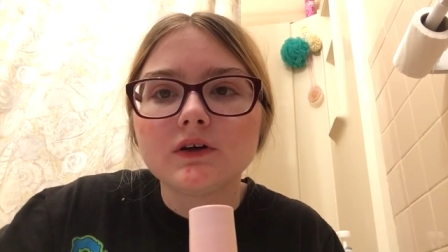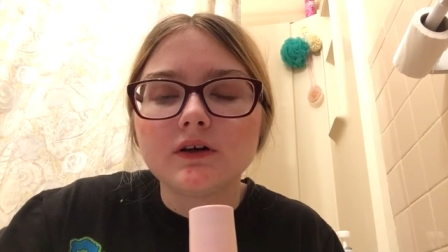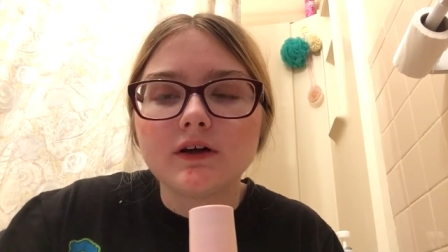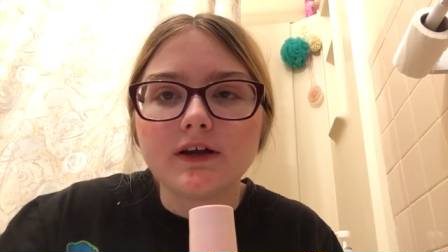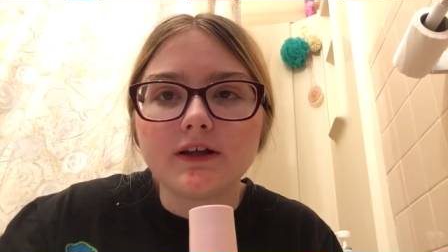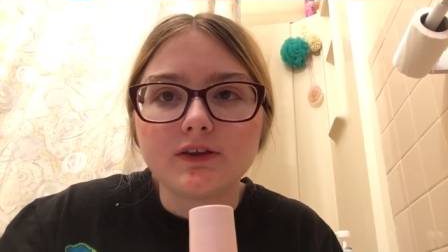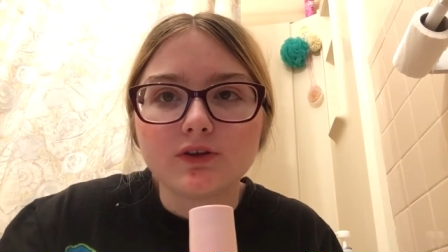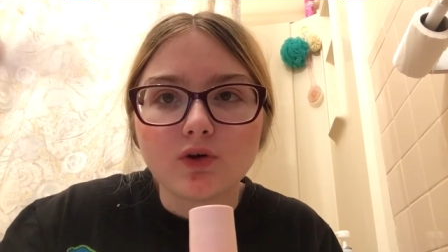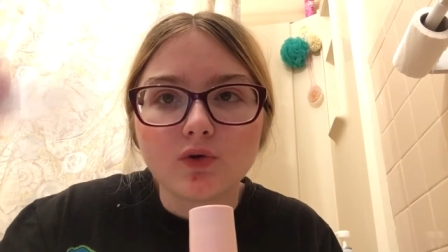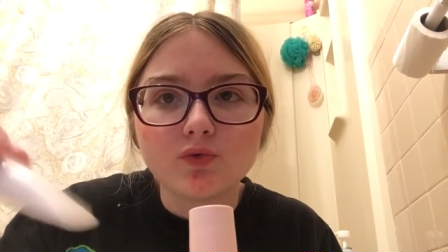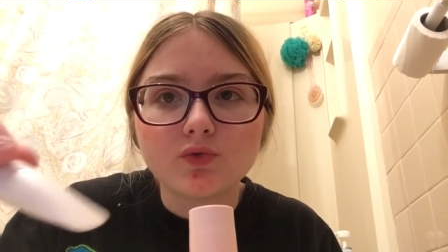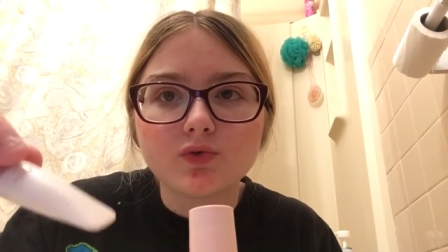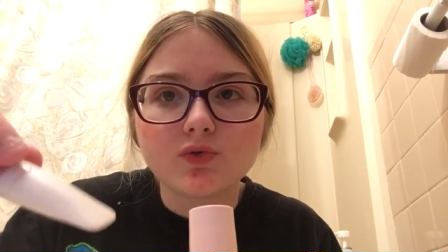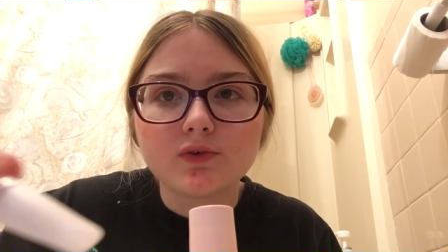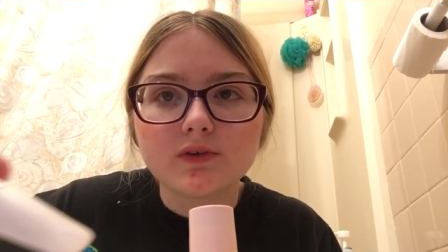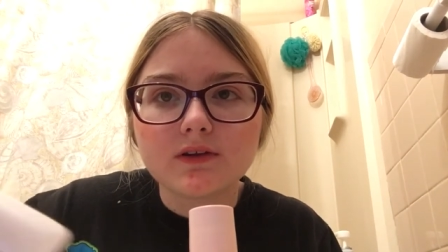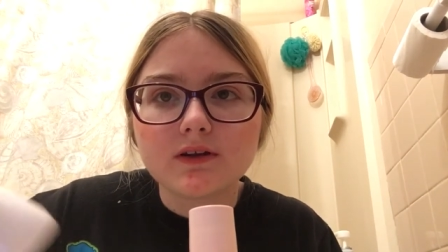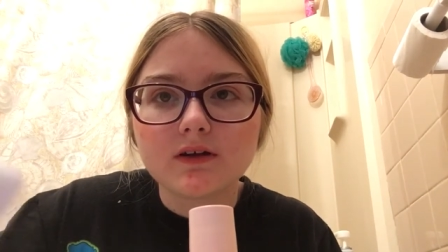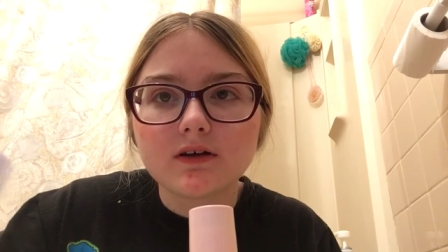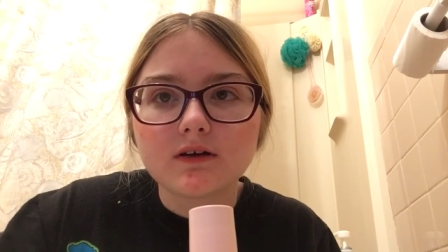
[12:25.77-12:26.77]
And don't
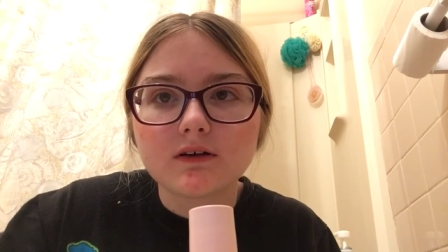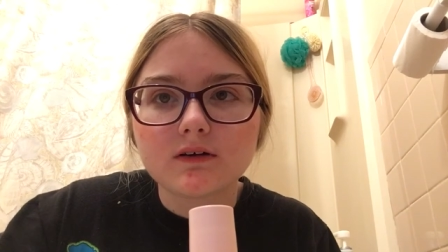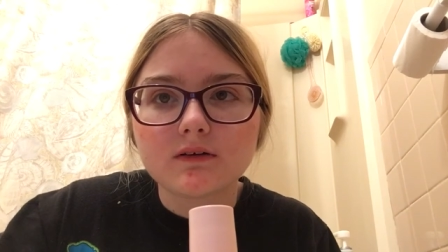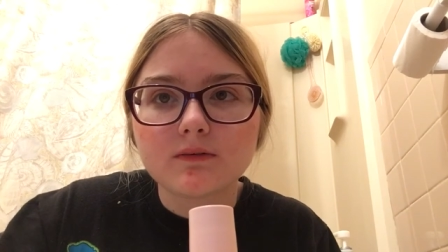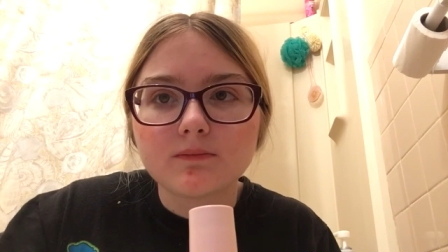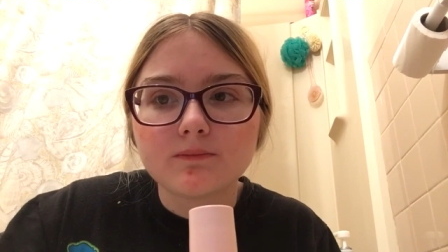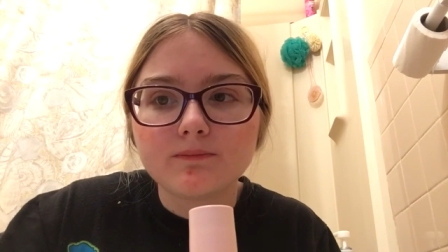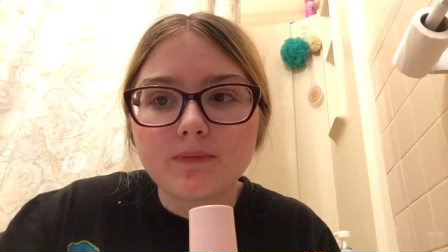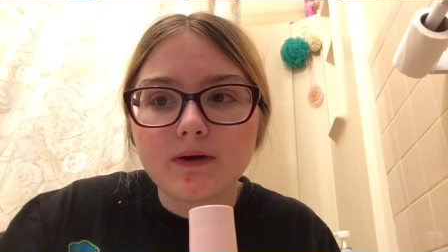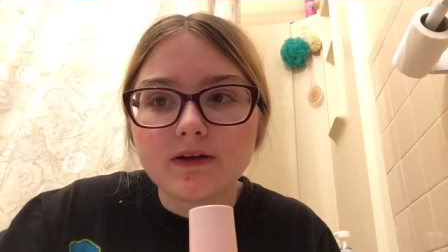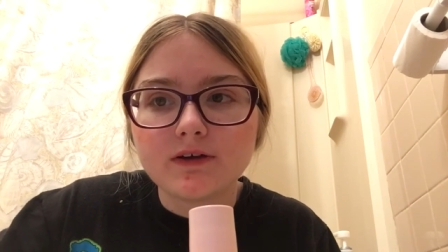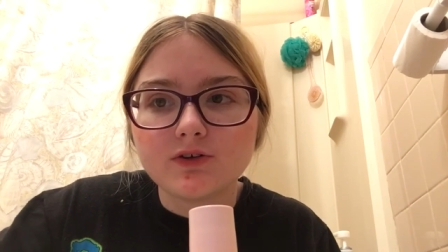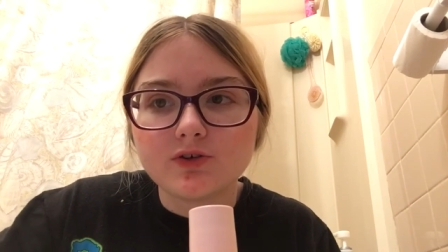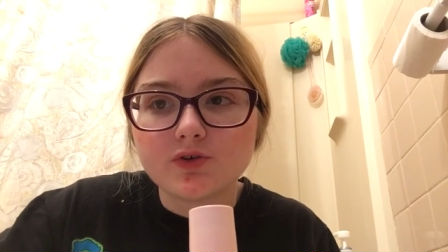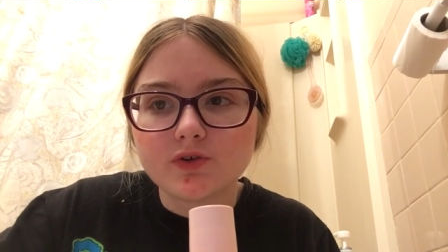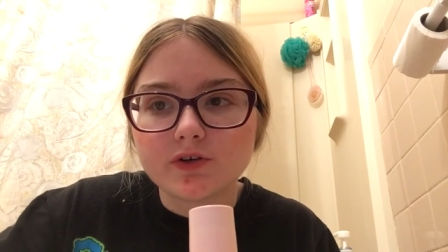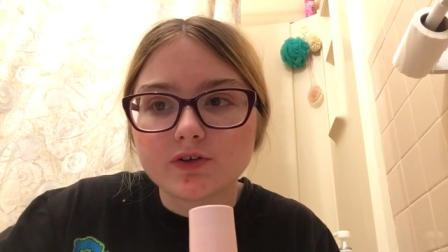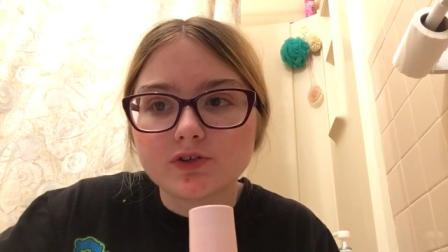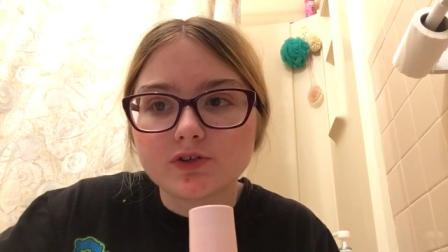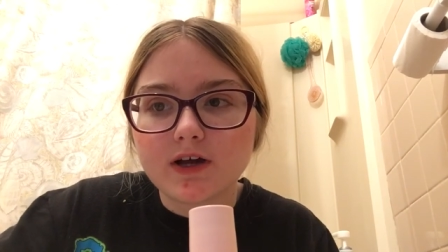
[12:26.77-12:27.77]
do the bender
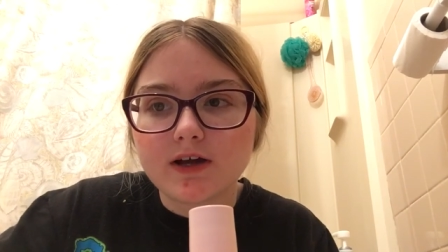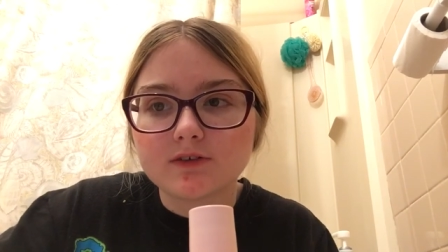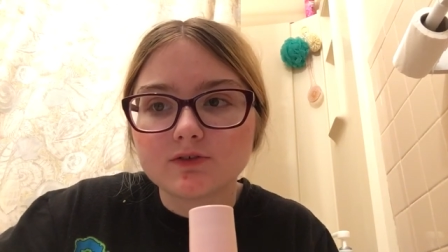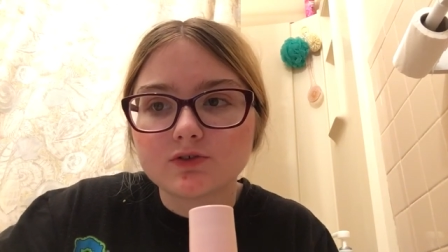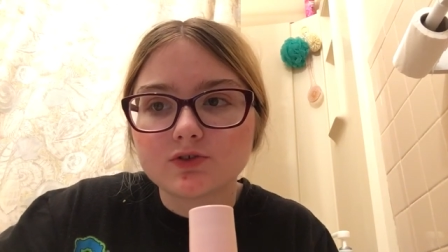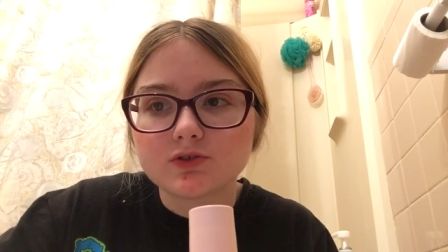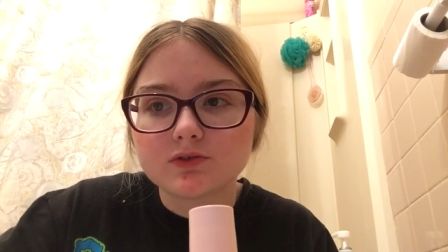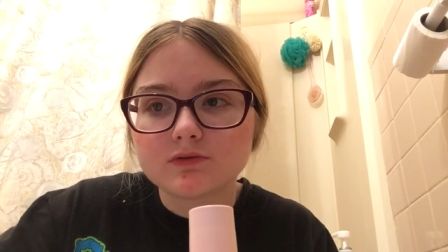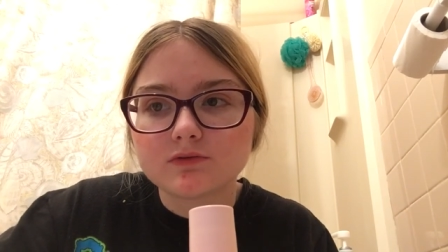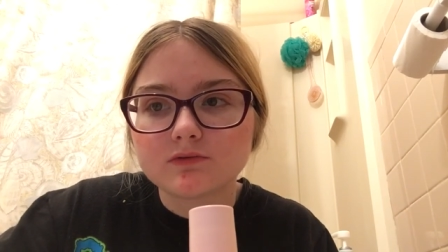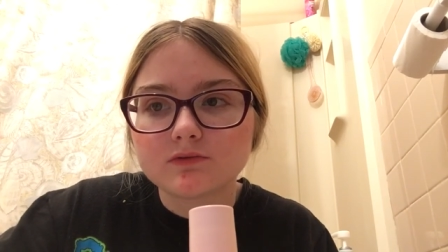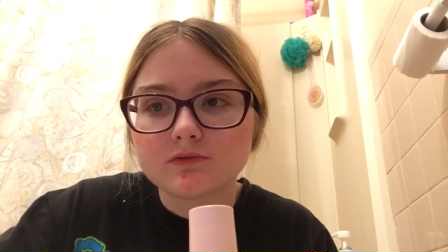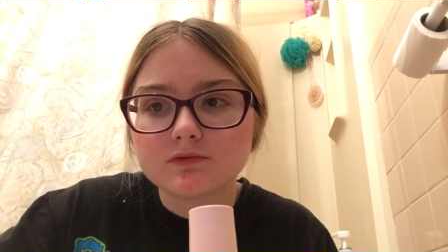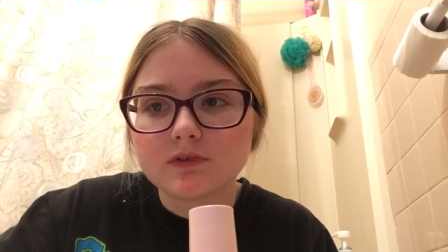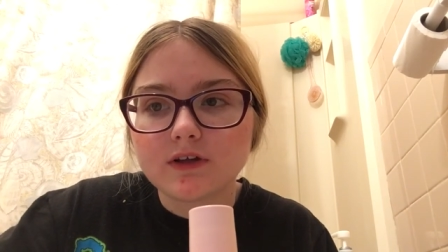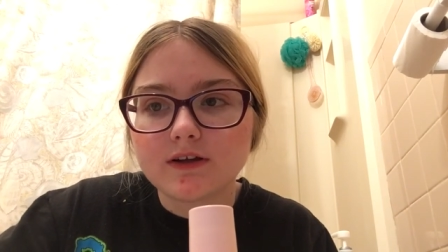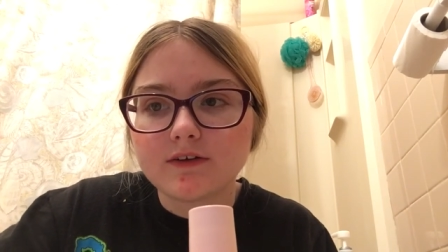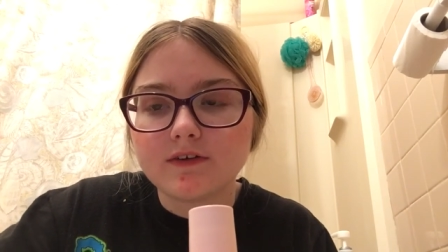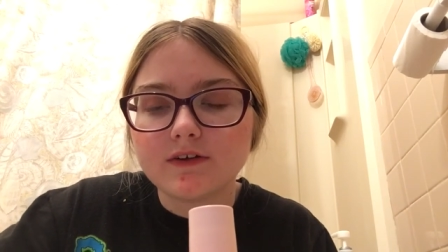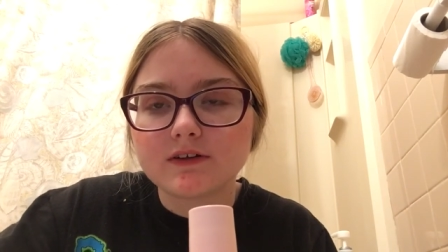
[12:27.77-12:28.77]
drill challenge.
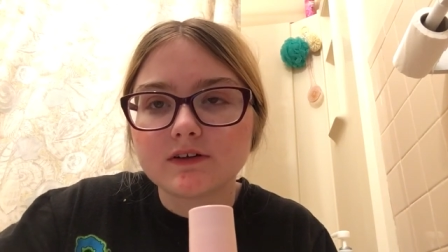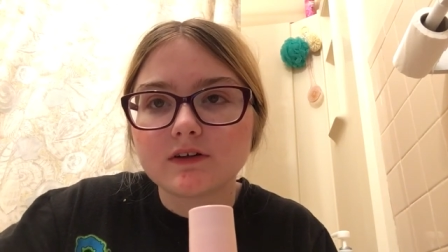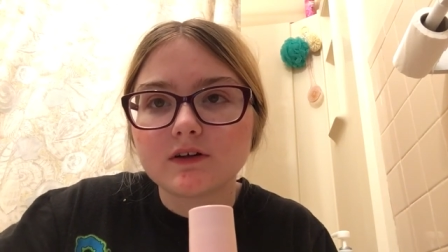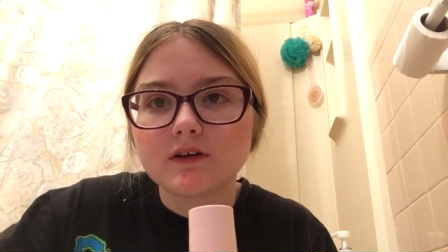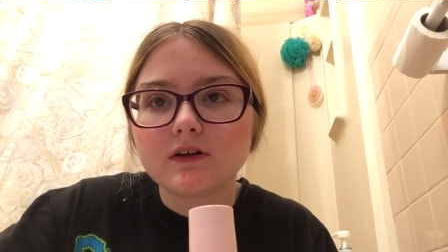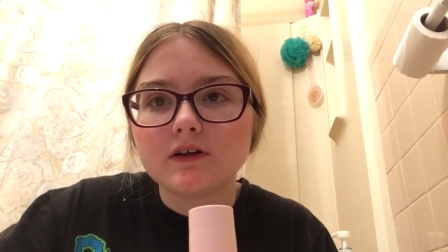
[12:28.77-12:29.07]
Anyways,